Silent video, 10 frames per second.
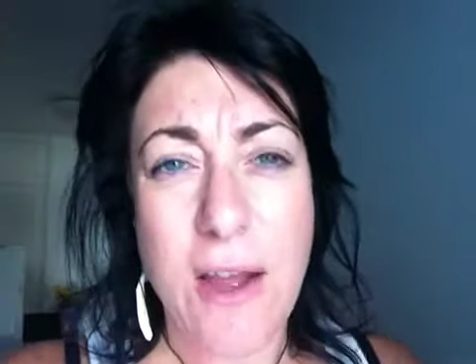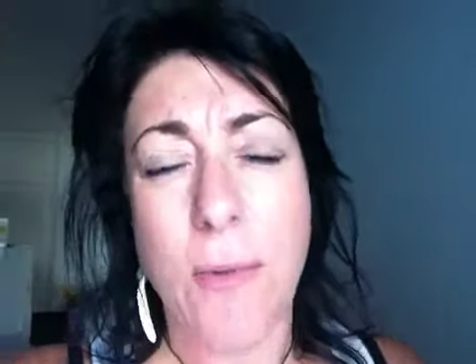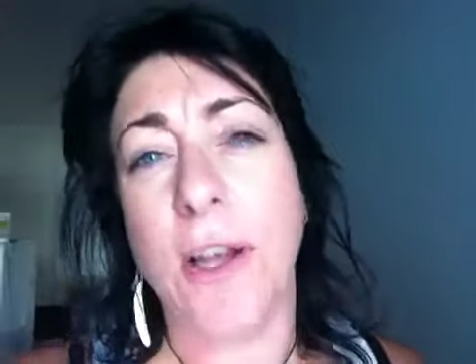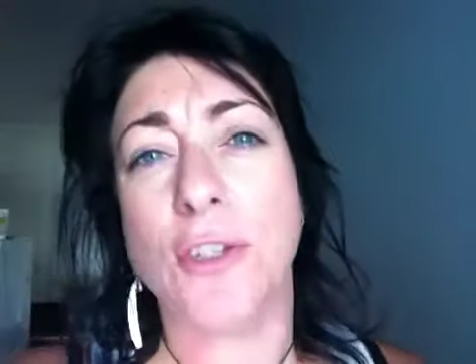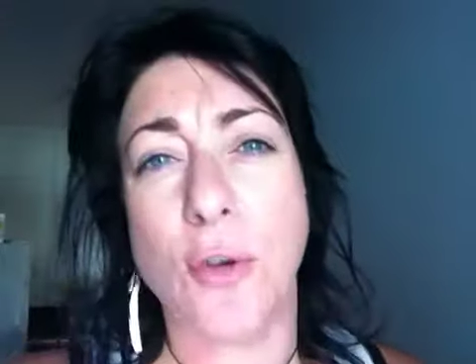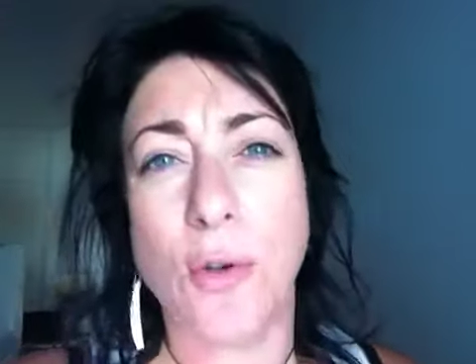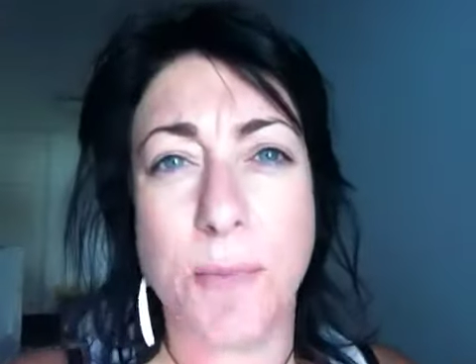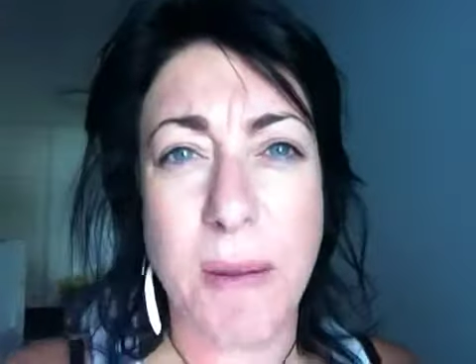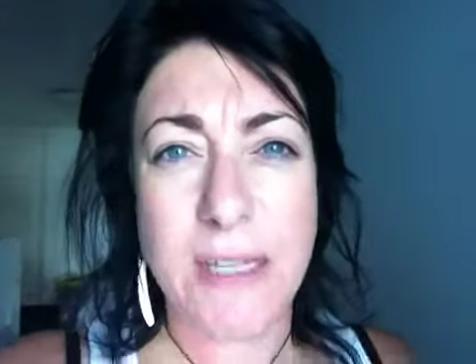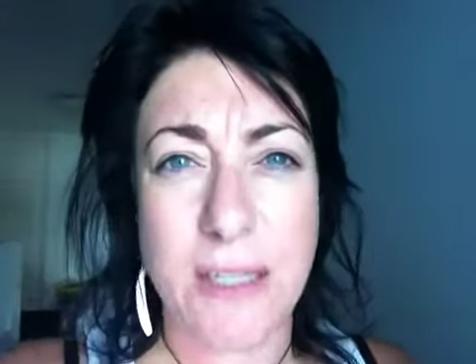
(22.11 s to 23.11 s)
We've got
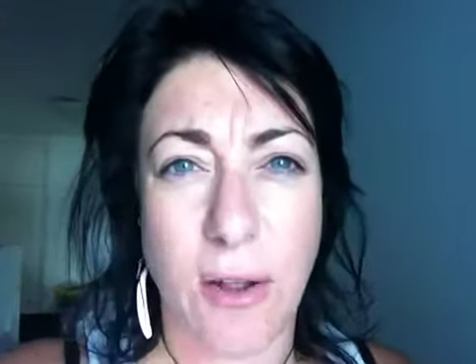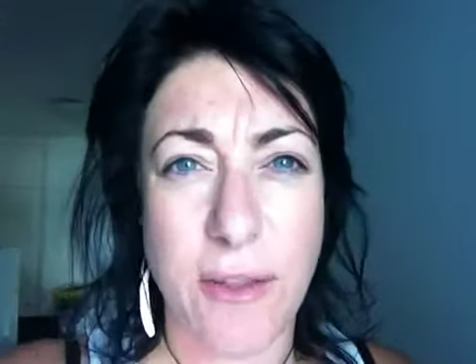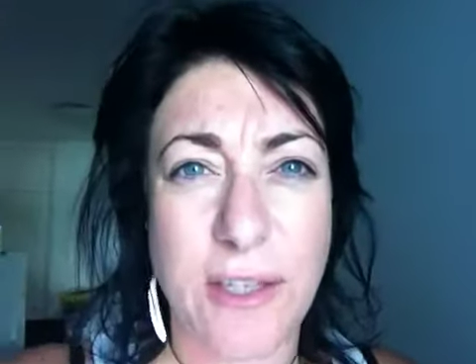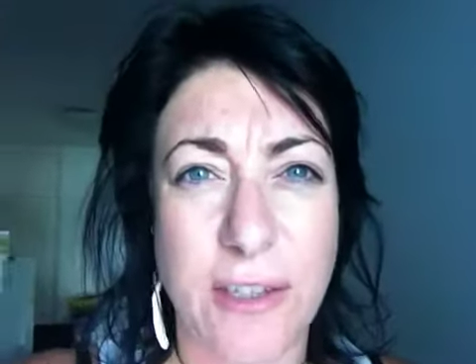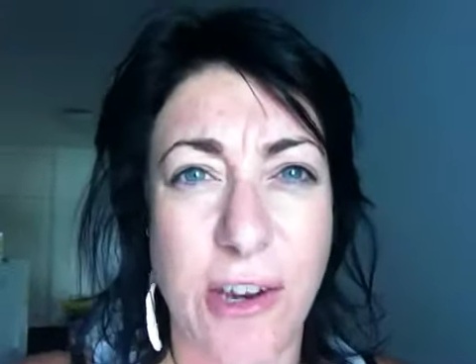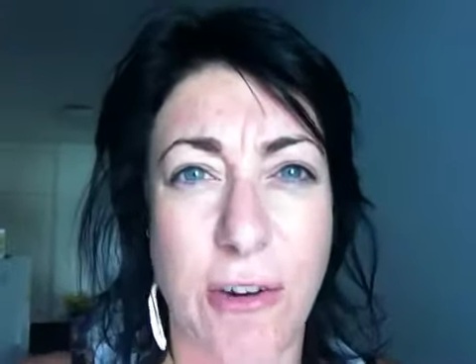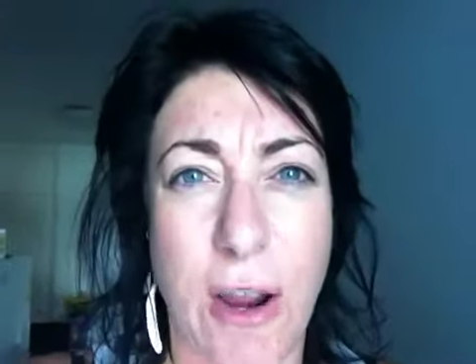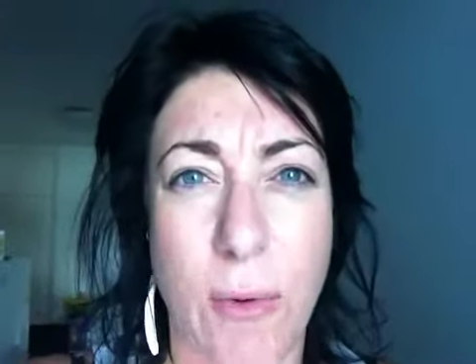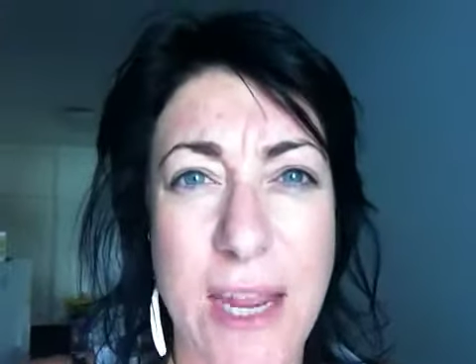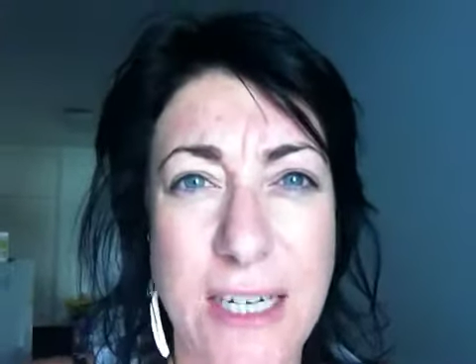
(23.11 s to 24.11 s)
George Benson on the
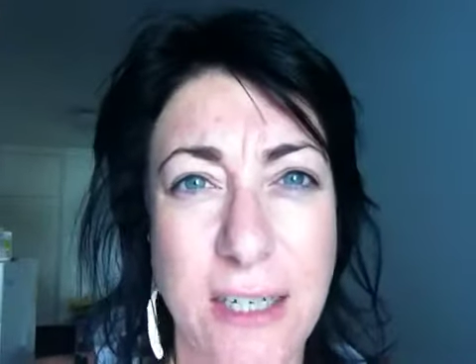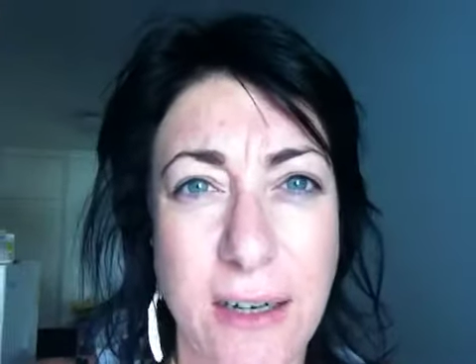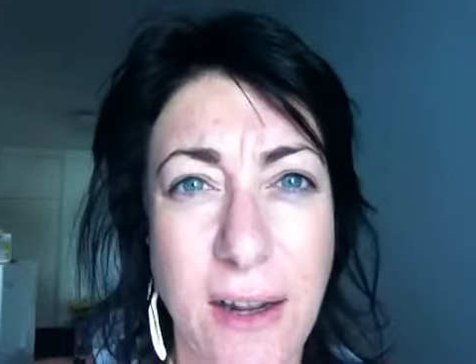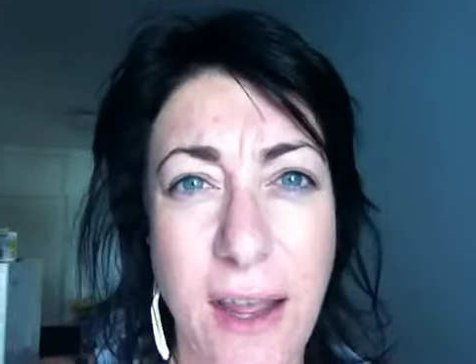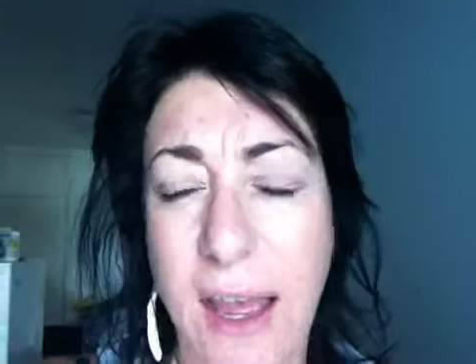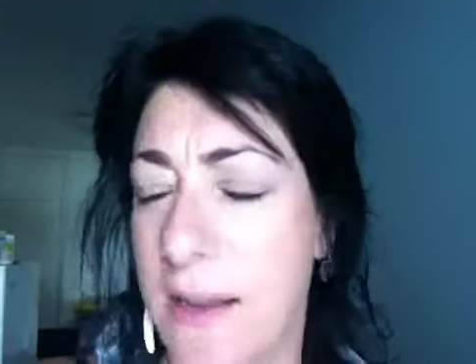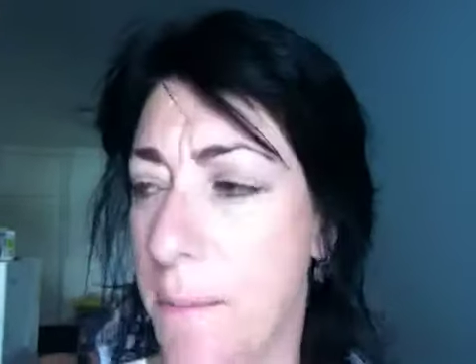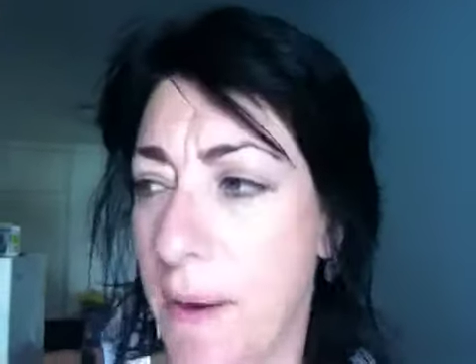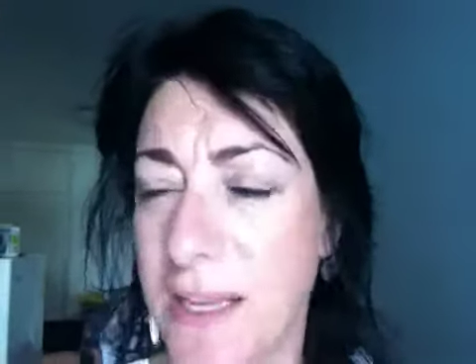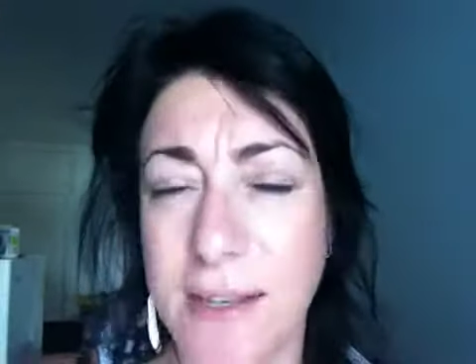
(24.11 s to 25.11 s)
stereoette and the
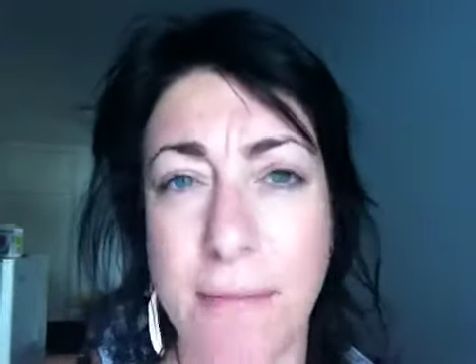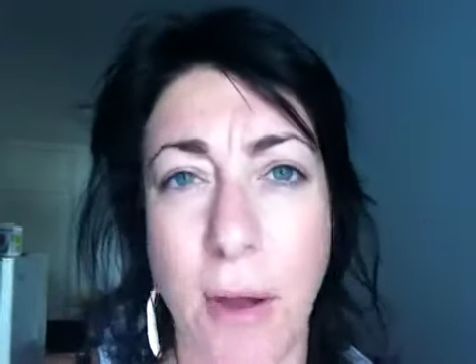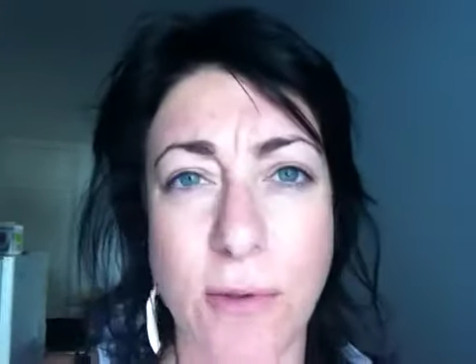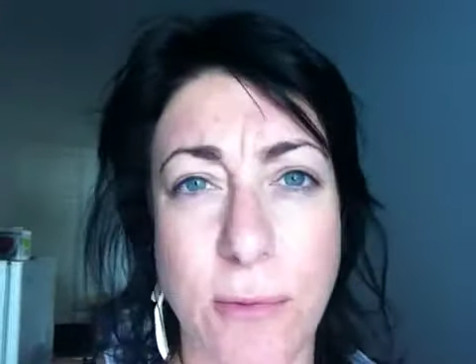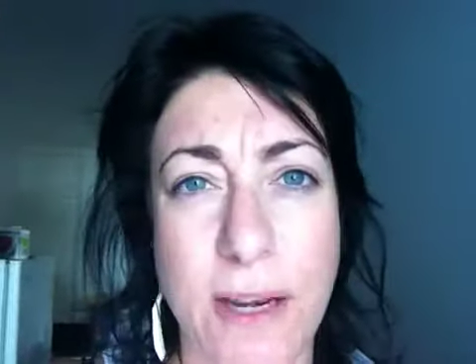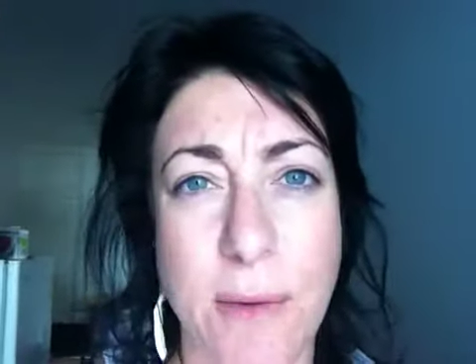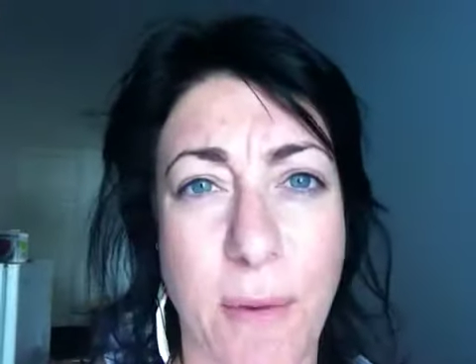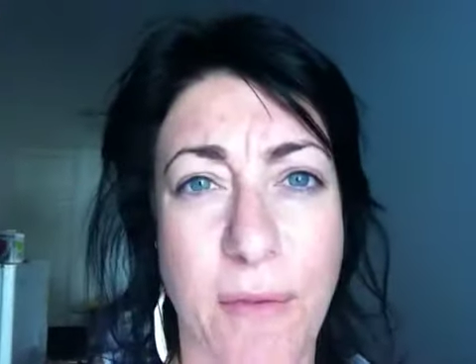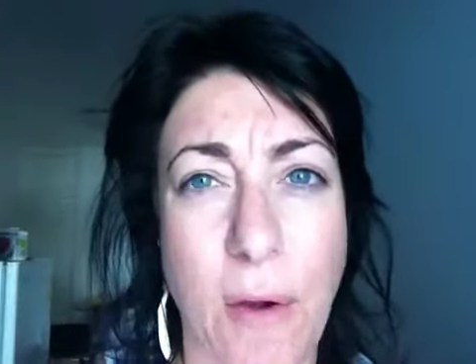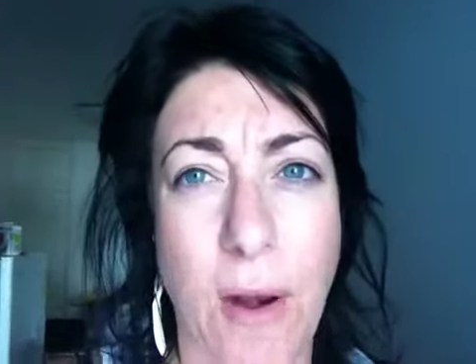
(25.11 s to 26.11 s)
plastic bowls waiting to be
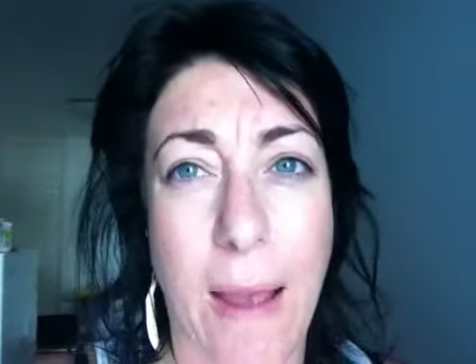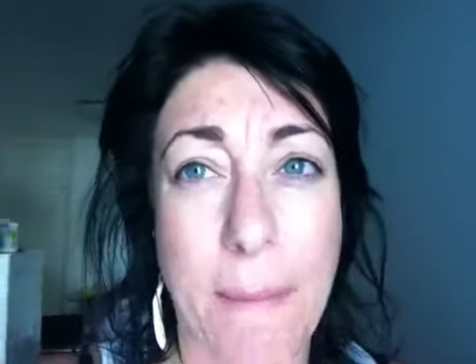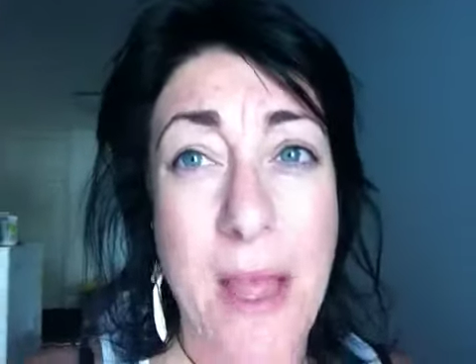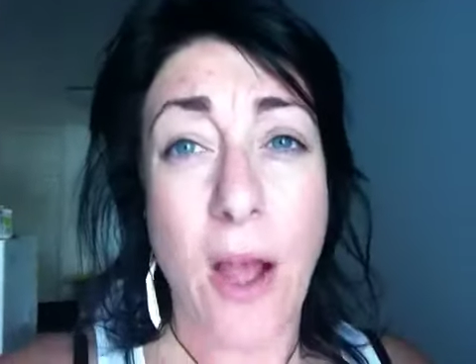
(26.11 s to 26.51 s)
filled up.